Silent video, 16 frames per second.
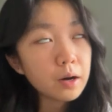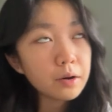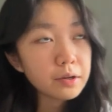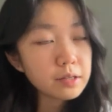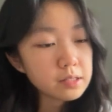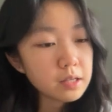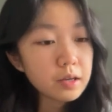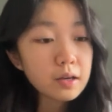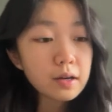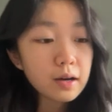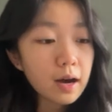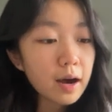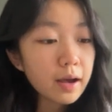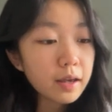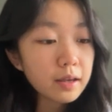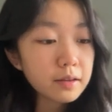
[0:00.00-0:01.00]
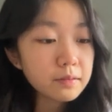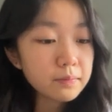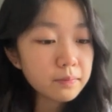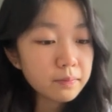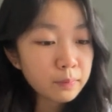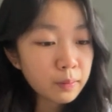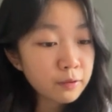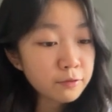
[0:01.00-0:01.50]
how do I say,
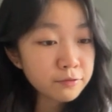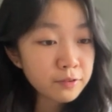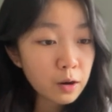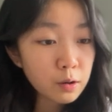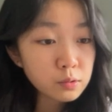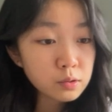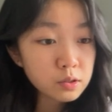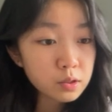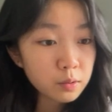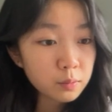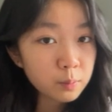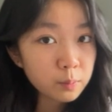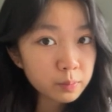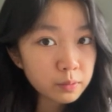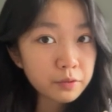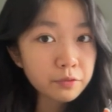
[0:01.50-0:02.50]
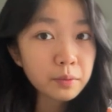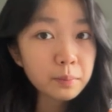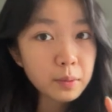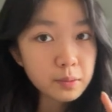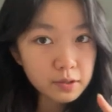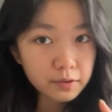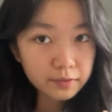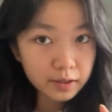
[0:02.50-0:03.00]
I have found
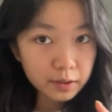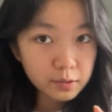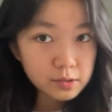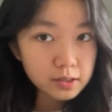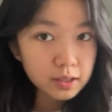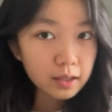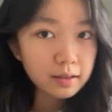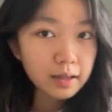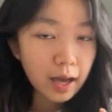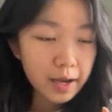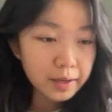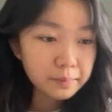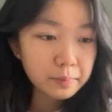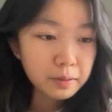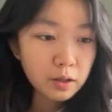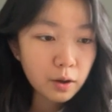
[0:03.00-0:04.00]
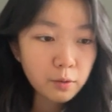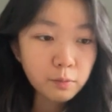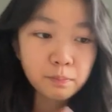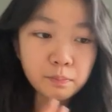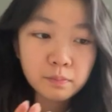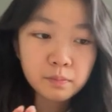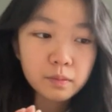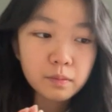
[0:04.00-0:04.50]
different music videos that lie
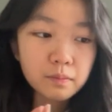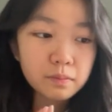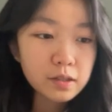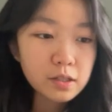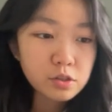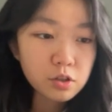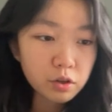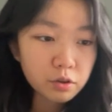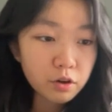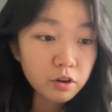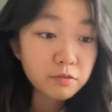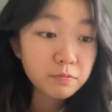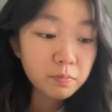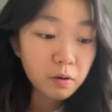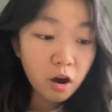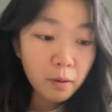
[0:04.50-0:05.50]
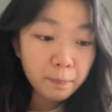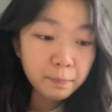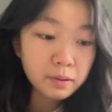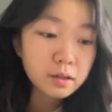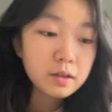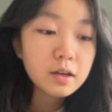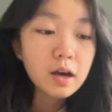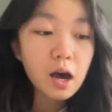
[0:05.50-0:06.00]
below the genre of
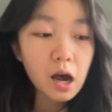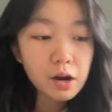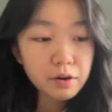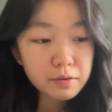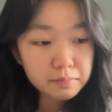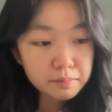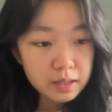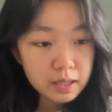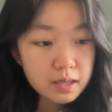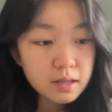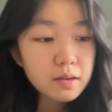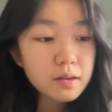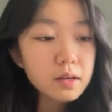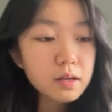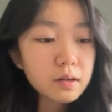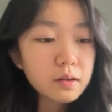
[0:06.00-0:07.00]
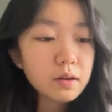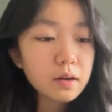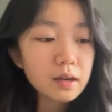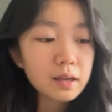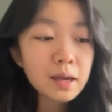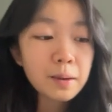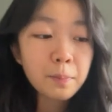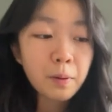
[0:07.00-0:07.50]
pop, R&B,
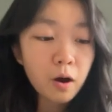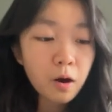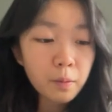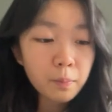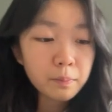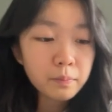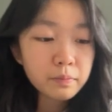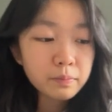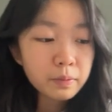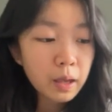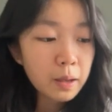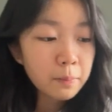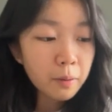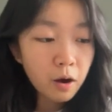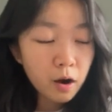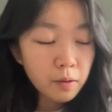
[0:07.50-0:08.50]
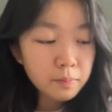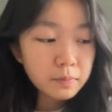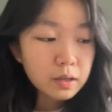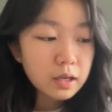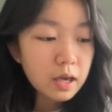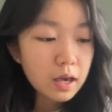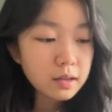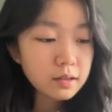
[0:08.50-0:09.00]
hip hop,
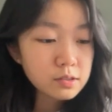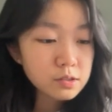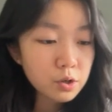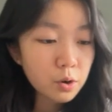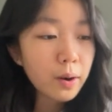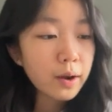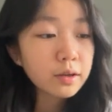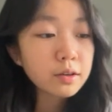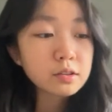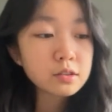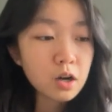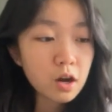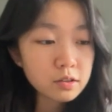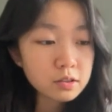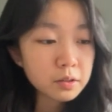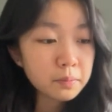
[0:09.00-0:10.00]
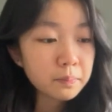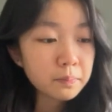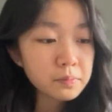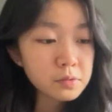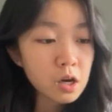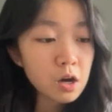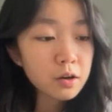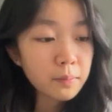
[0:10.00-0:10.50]
K-pop, and so I could
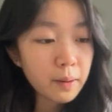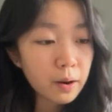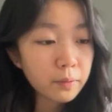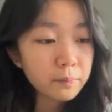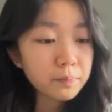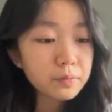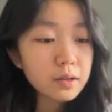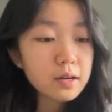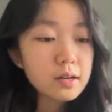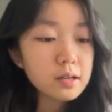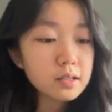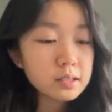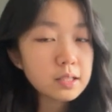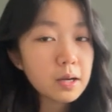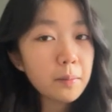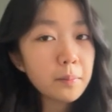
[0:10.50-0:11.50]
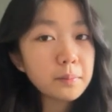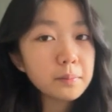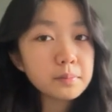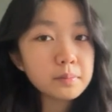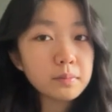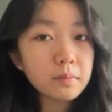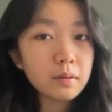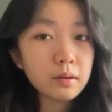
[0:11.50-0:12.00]
talk about
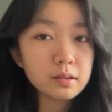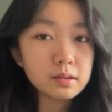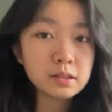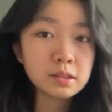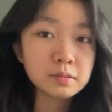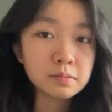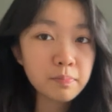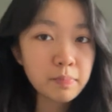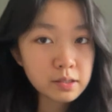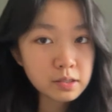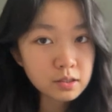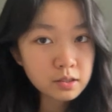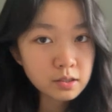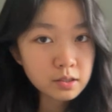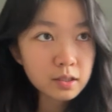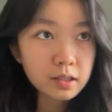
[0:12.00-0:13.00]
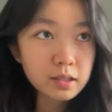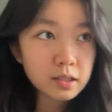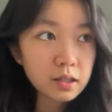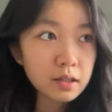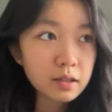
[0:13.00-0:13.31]
some specialty,